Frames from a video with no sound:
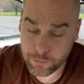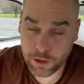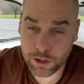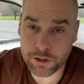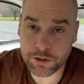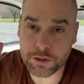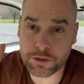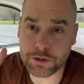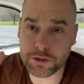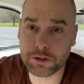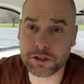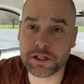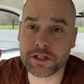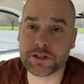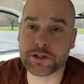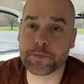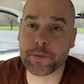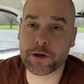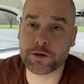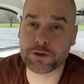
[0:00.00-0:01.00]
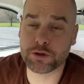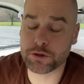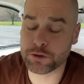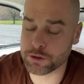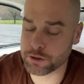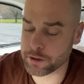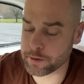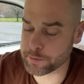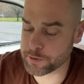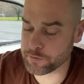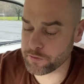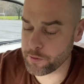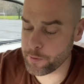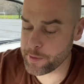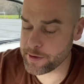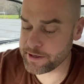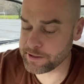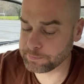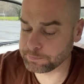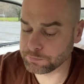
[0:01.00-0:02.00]
Usually it's about 2 trips for
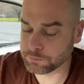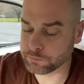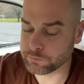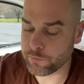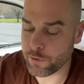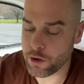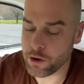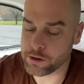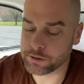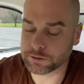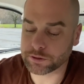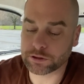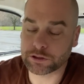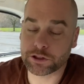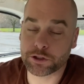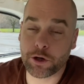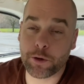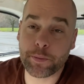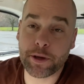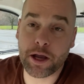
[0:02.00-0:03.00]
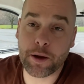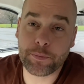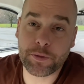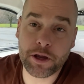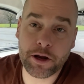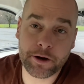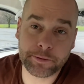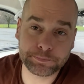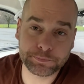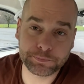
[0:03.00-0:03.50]
me. So I'll be up there